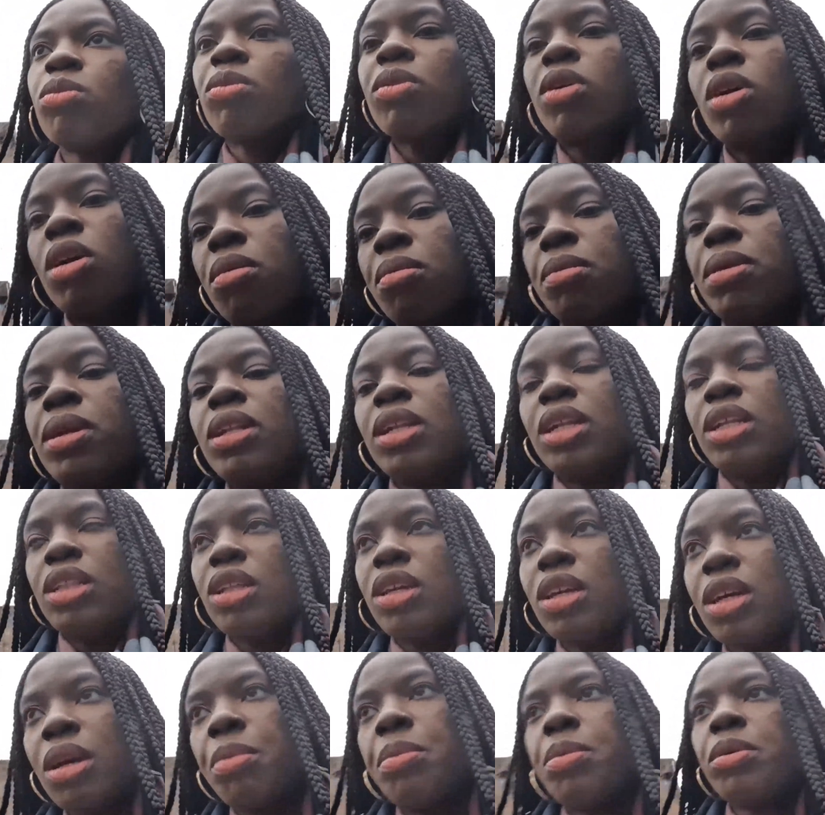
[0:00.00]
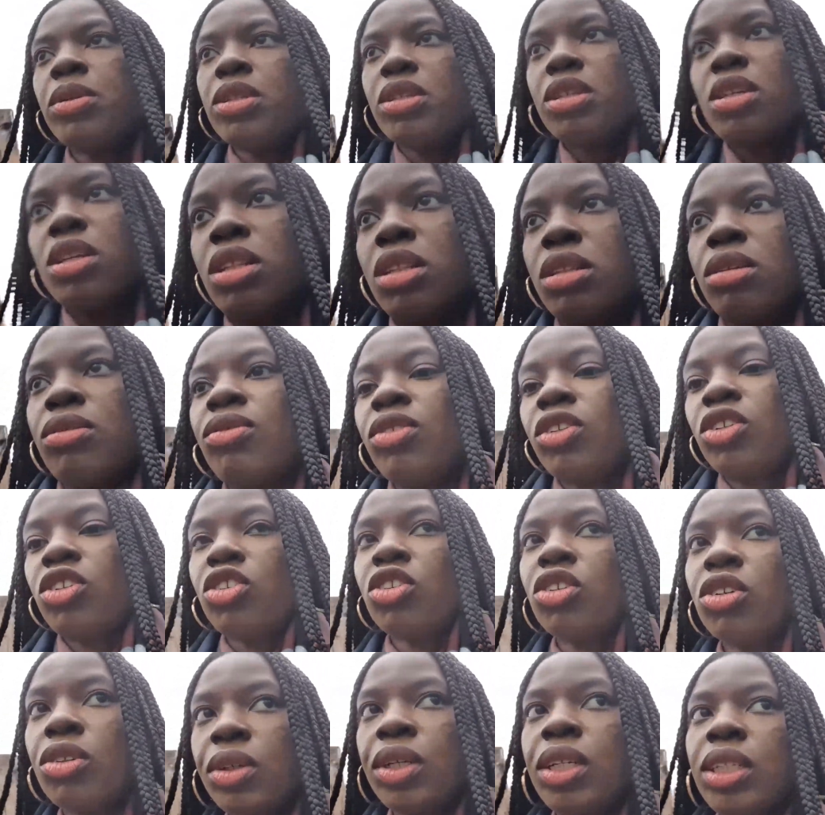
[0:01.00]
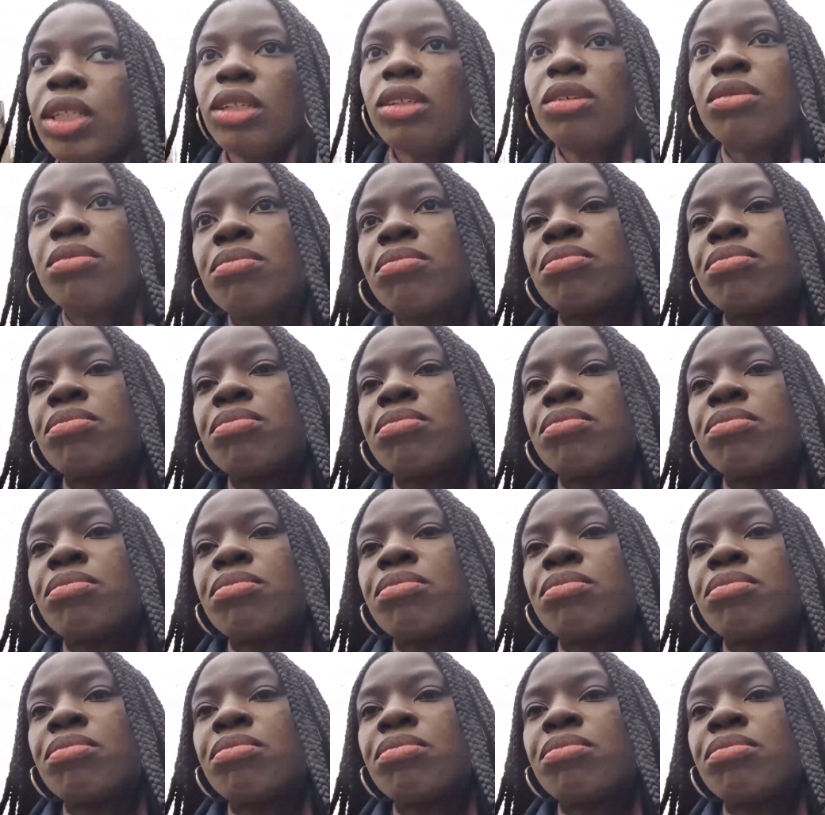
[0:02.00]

coming. I think I put it in the video already.